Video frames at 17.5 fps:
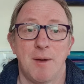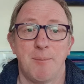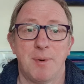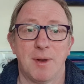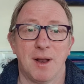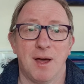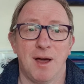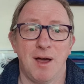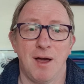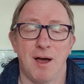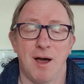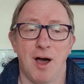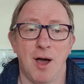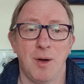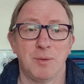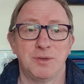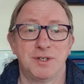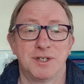But
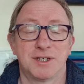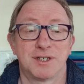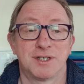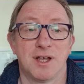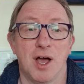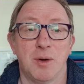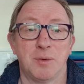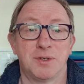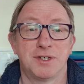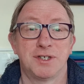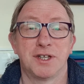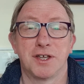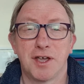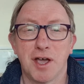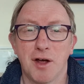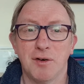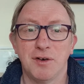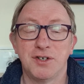I would just
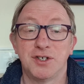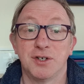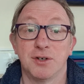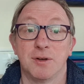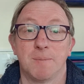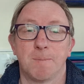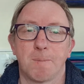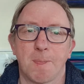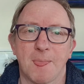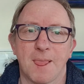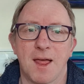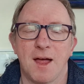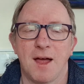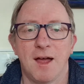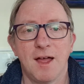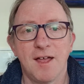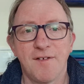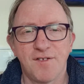encourage you,
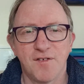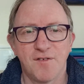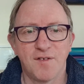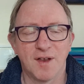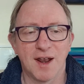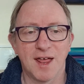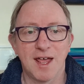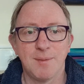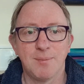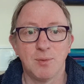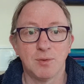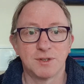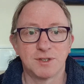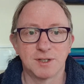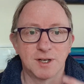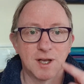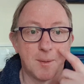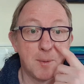if you feel able,
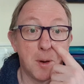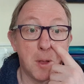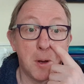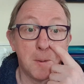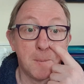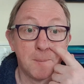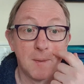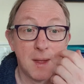to come along.